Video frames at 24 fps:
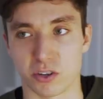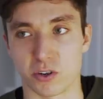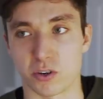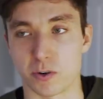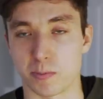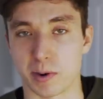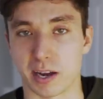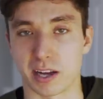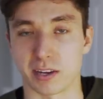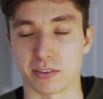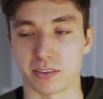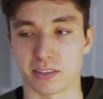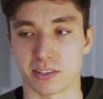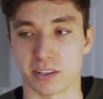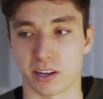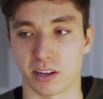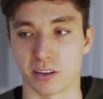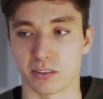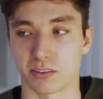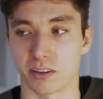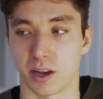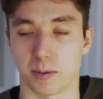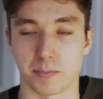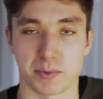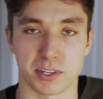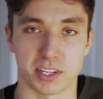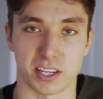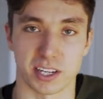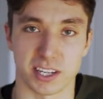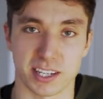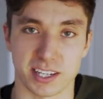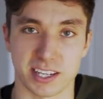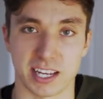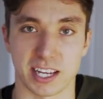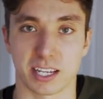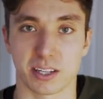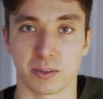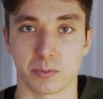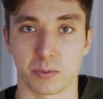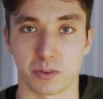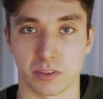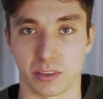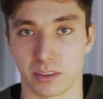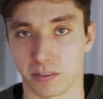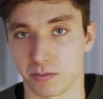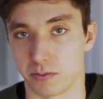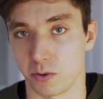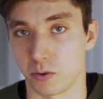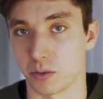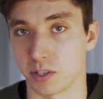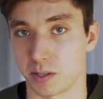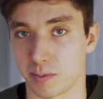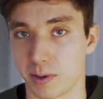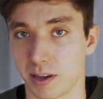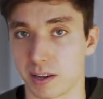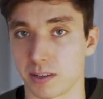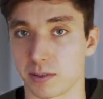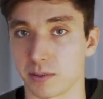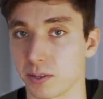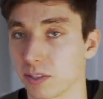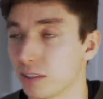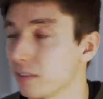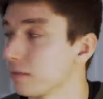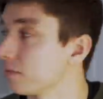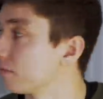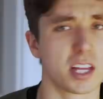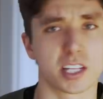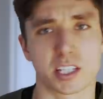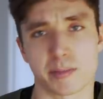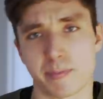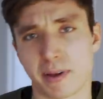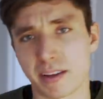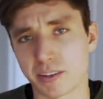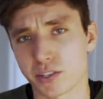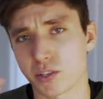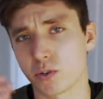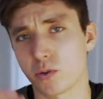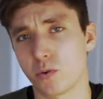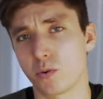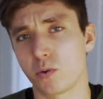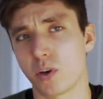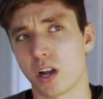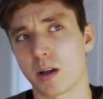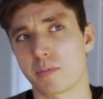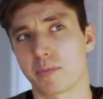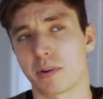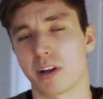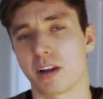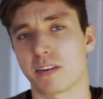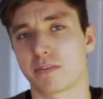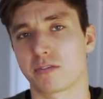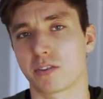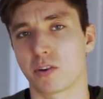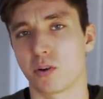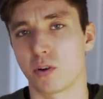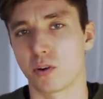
£200. So I'm just gonna stick with the £40 one. To mount it all up, I've